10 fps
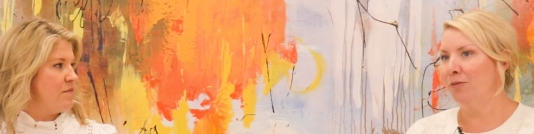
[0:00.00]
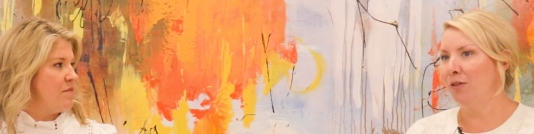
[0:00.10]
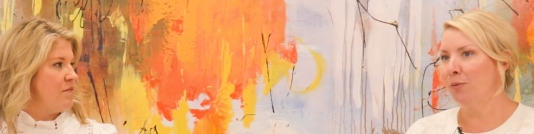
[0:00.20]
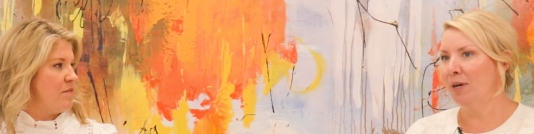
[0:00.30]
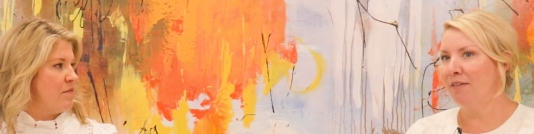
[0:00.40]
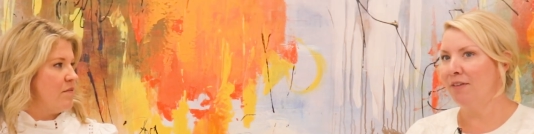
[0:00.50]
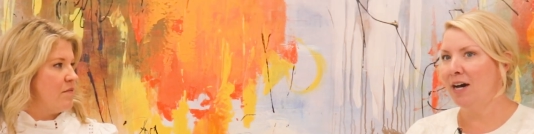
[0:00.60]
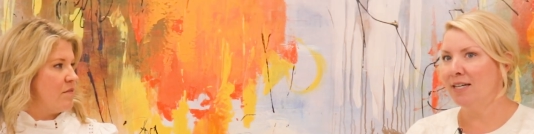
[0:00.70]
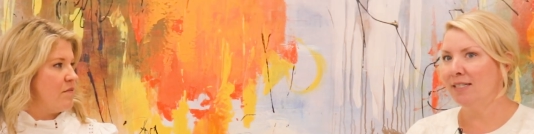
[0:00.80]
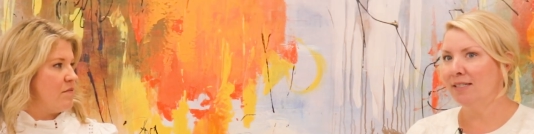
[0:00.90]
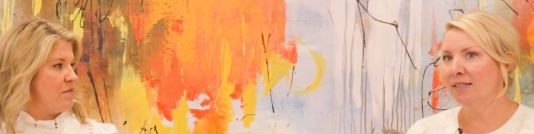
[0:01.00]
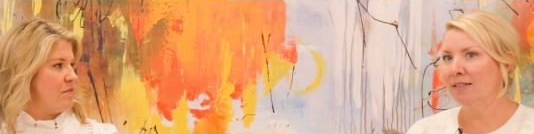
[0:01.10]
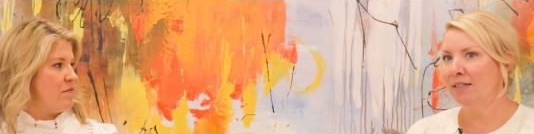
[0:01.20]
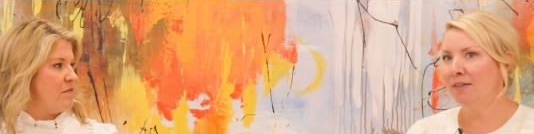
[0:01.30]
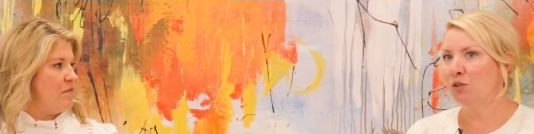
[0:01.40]
Speaker 1: The three of us
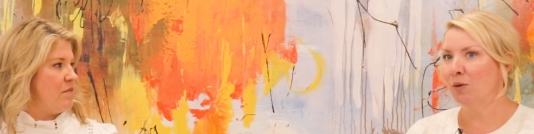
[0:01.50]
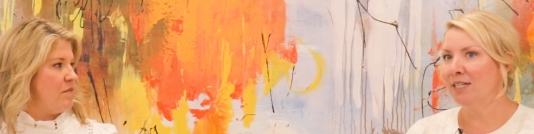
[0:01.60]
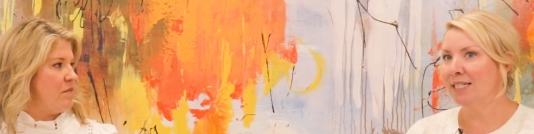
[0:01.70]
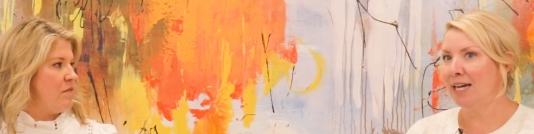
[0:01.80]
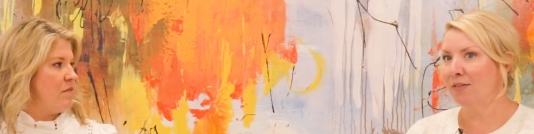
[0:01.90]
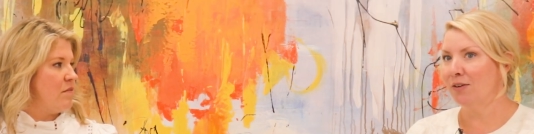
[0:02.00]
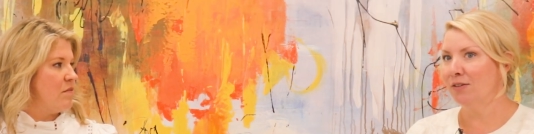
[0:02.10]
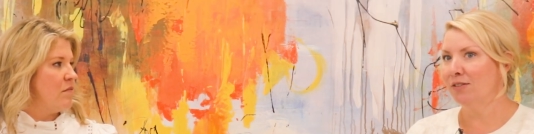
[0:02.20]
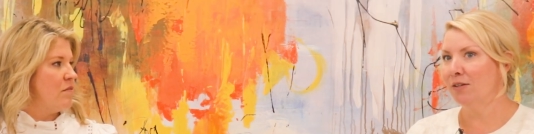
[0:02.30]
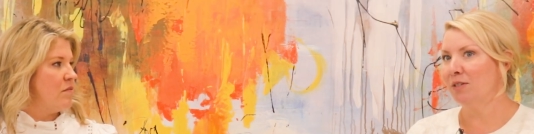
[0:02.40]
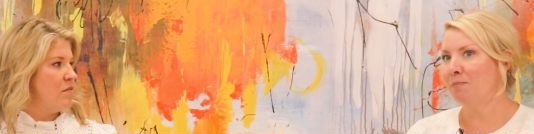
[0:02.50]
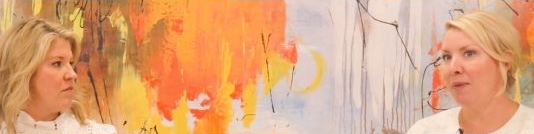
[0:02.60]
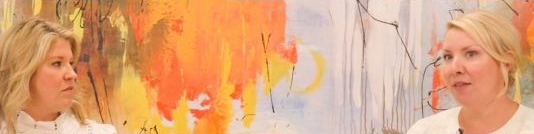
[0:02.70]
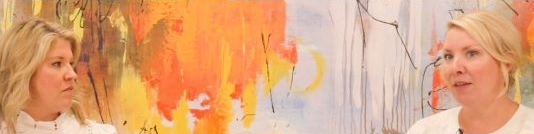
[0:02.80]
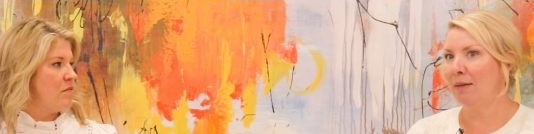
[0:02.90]
have joined together, so it's
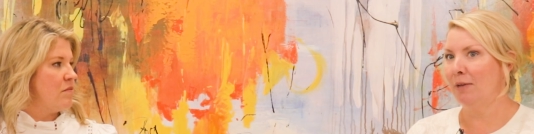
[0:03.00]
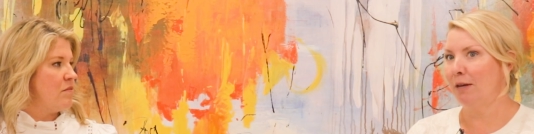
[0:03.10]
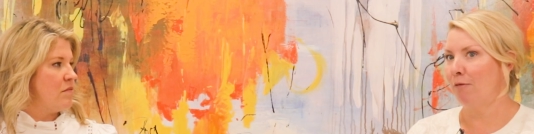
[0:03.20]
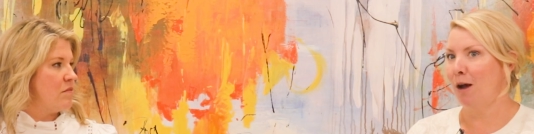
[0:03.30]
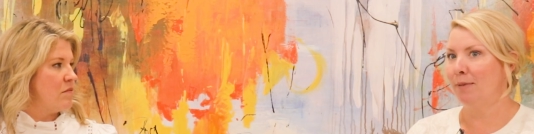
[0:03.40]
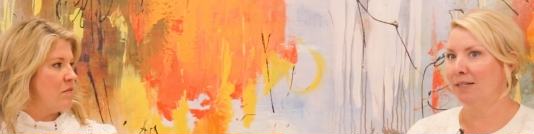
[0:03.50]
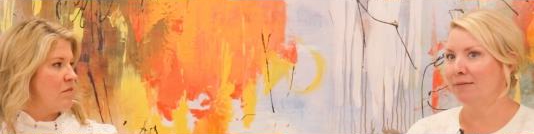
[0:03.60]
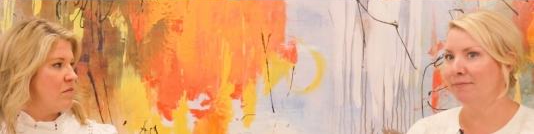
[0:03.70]
Beth, Amy, and Robin